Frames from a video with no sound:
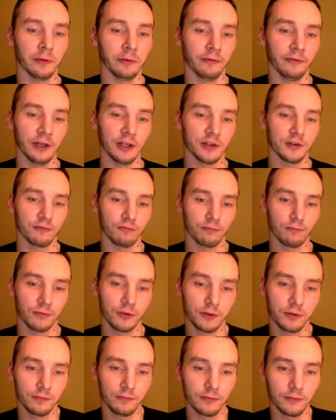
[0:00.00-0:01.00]
you finish
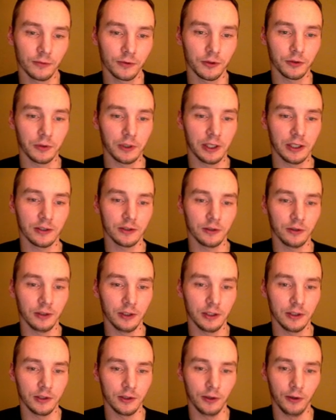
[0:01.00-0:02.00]
doing it, you
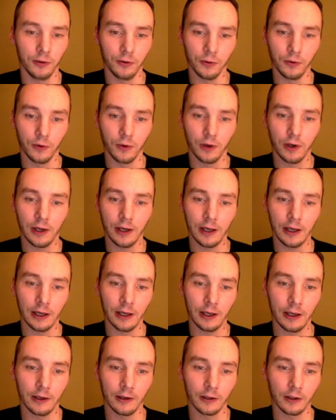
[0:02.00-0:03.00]
need to
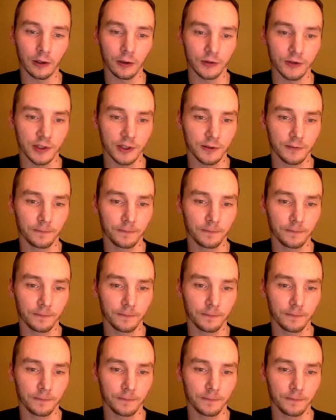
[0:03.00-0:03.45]
uh, close it.